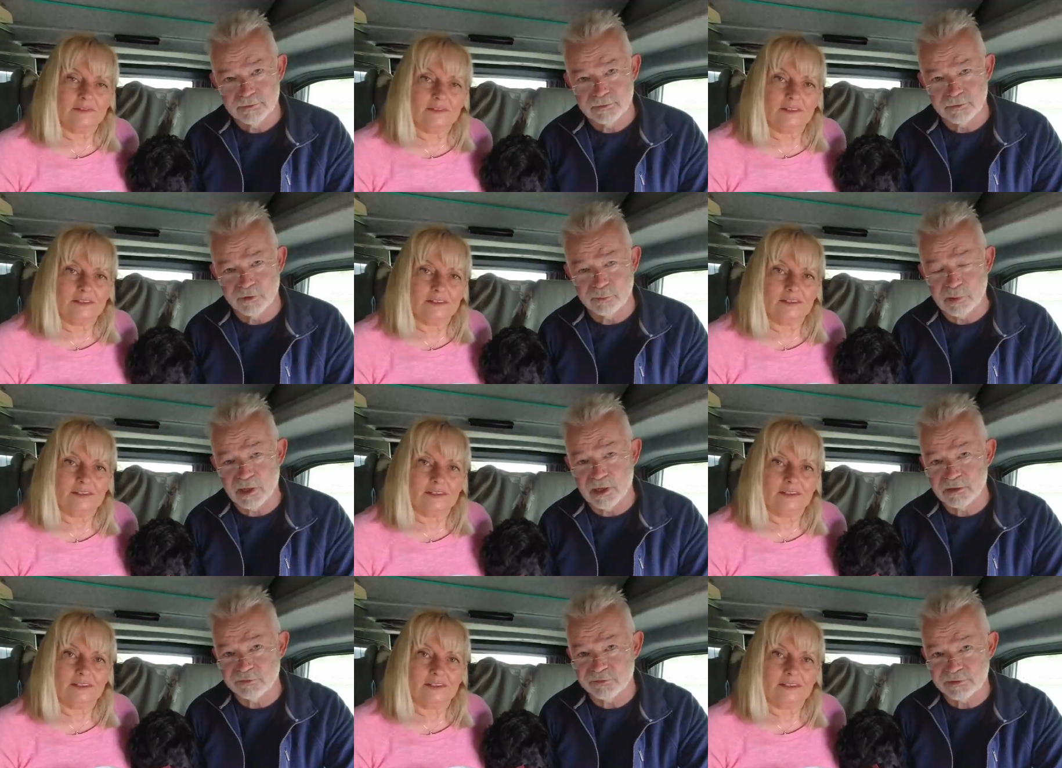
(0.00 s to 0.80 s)
Speaker 1: So the
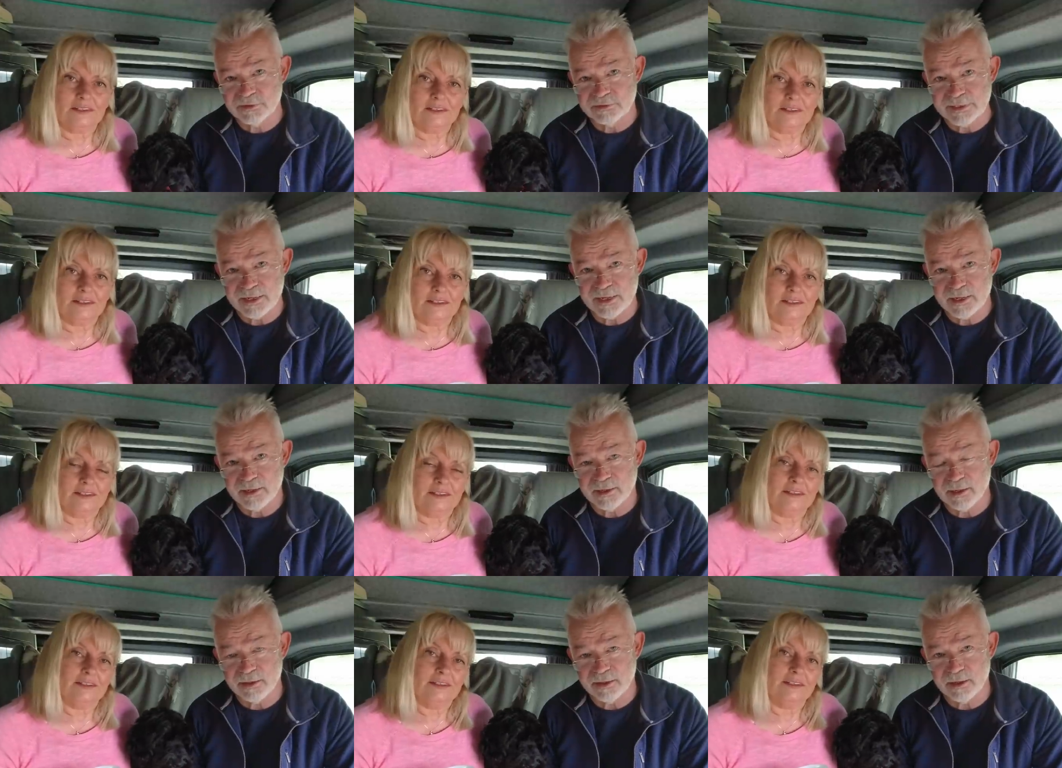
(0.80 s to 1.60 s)
plans for
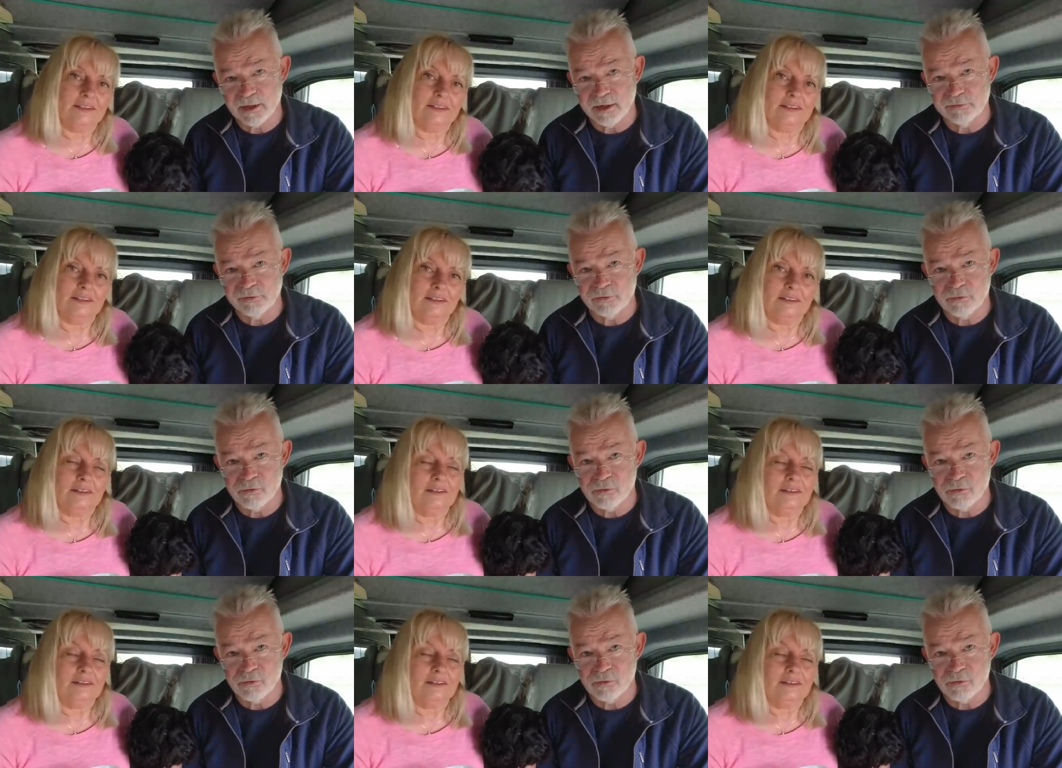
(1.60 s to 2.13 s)
today, I think, are to